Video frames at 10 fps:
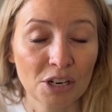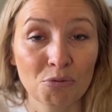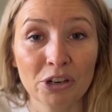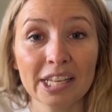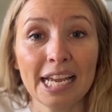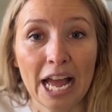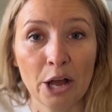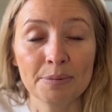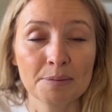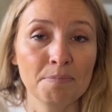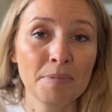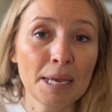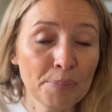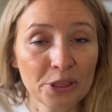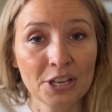It really helps
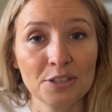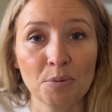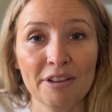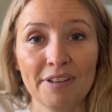me put things away